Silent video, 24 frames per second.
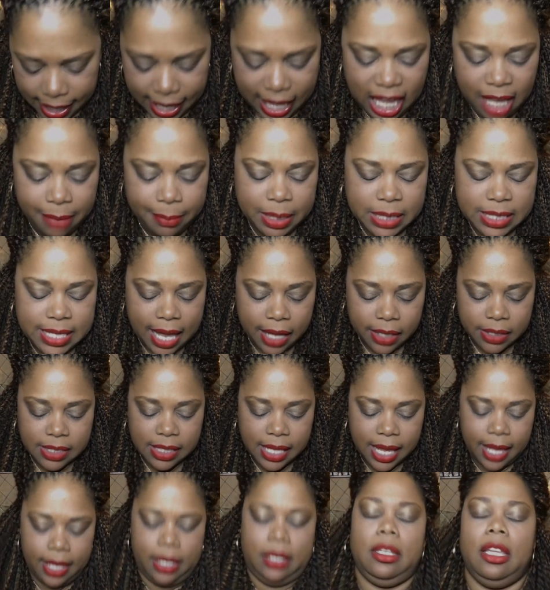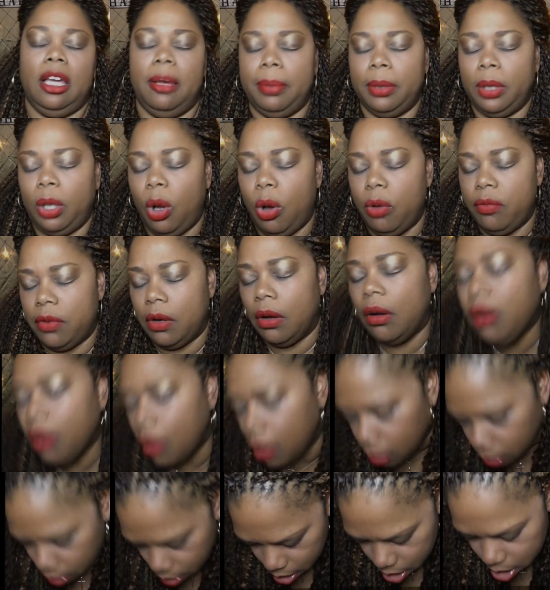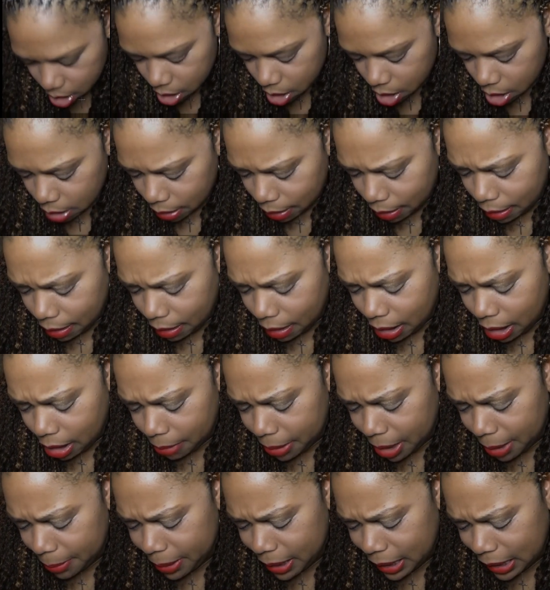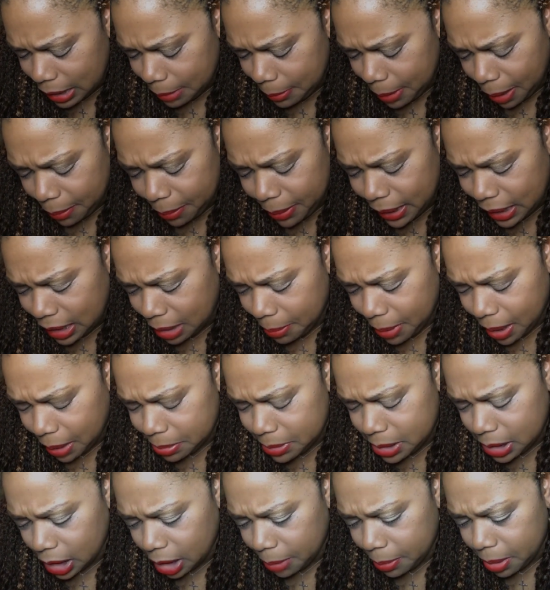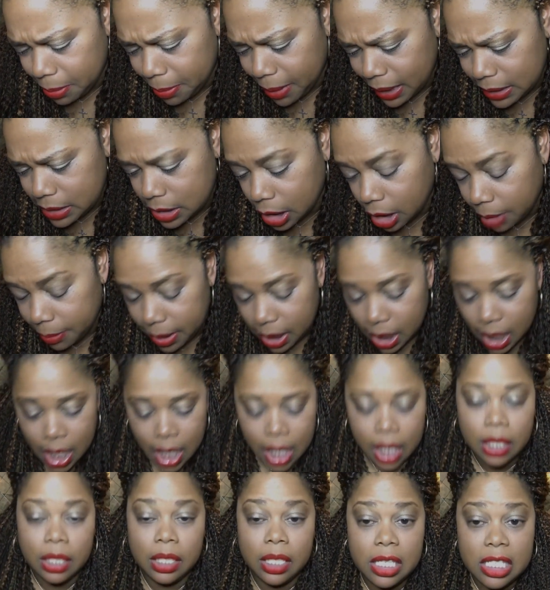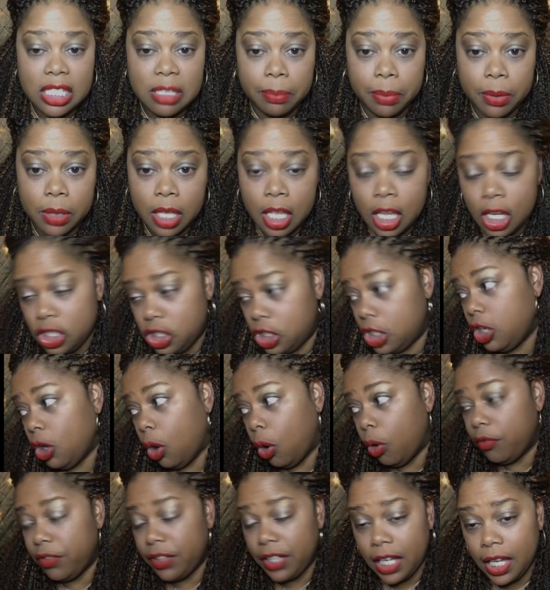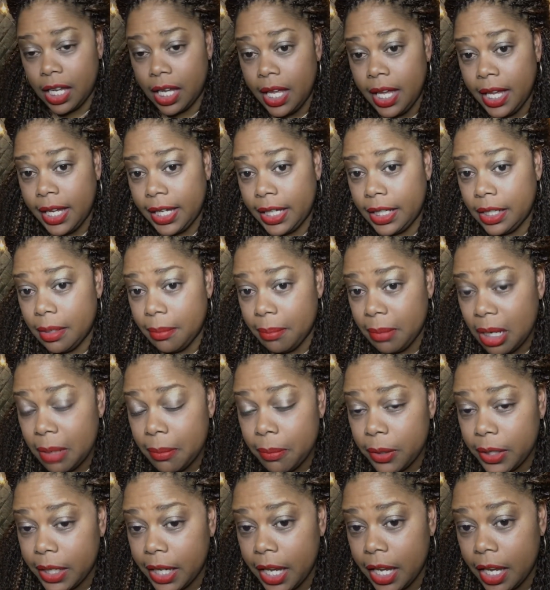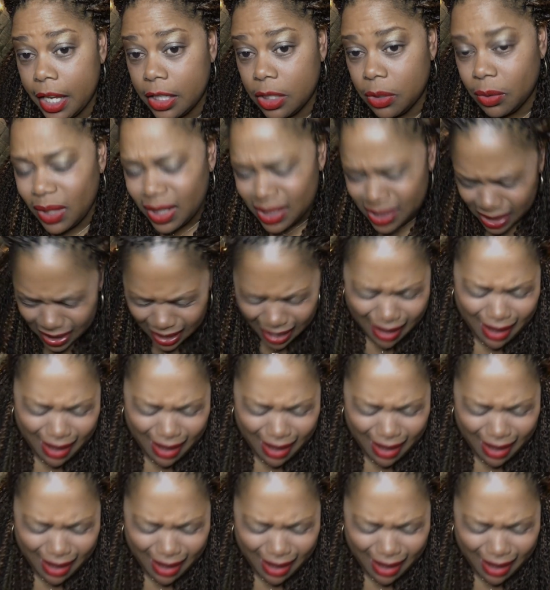Amy's outside doubled over. Ooh, oh, my belly, my belly, my tummy, my tummy. Elizabeth, she over there in the memory care unit. She,